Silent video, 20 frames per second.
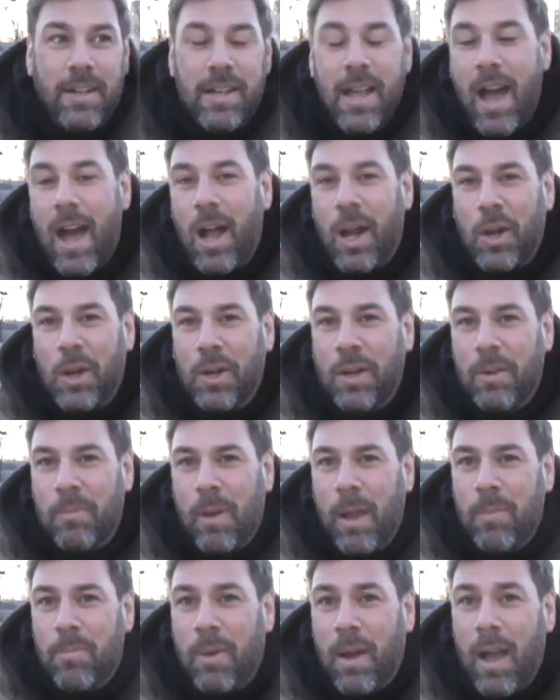$1 in
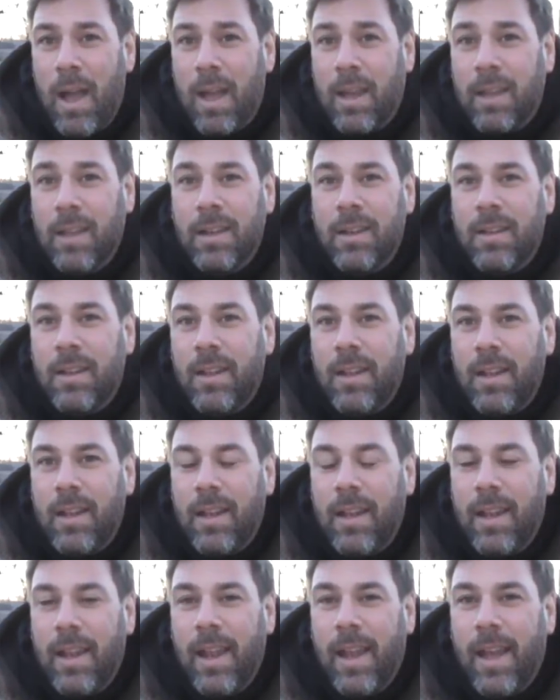my pocket,
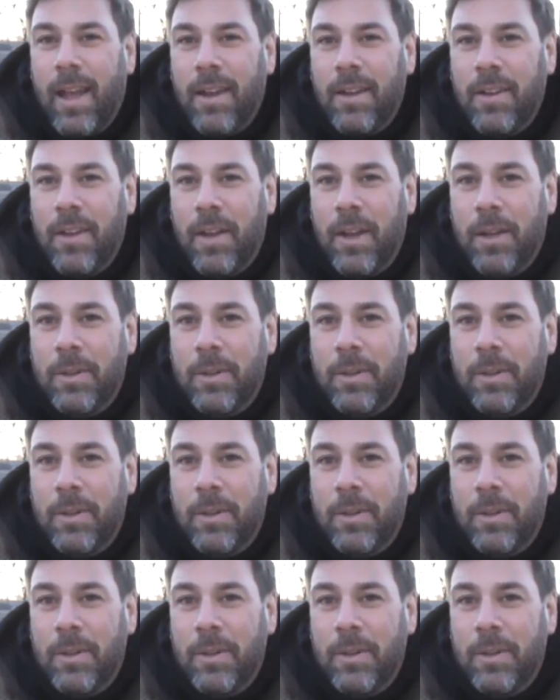and